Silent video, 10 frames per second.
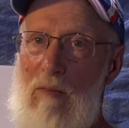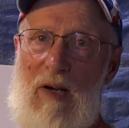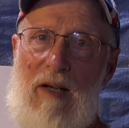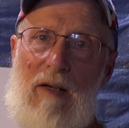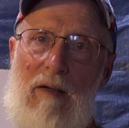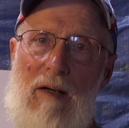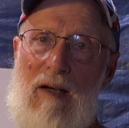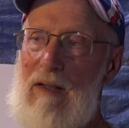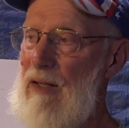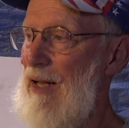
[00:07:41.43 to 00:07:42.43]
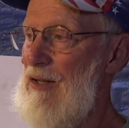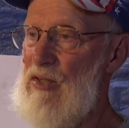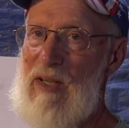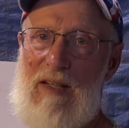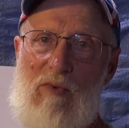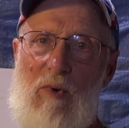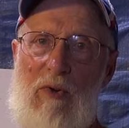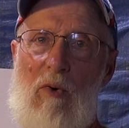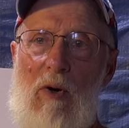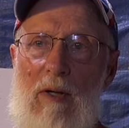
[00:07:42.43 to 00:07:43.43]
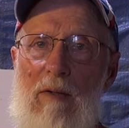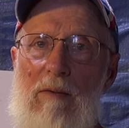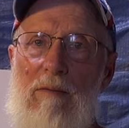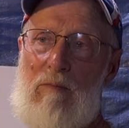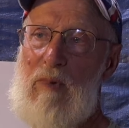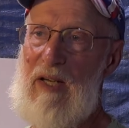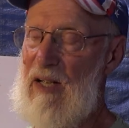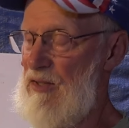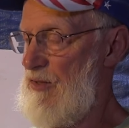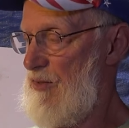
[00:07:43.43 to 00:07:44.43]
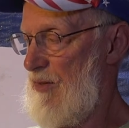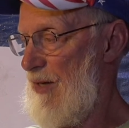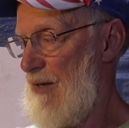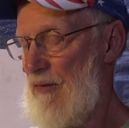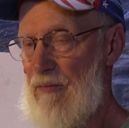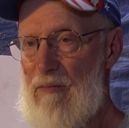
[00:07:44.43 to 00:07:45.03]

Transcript: my uh, gauge sets with oil because uh,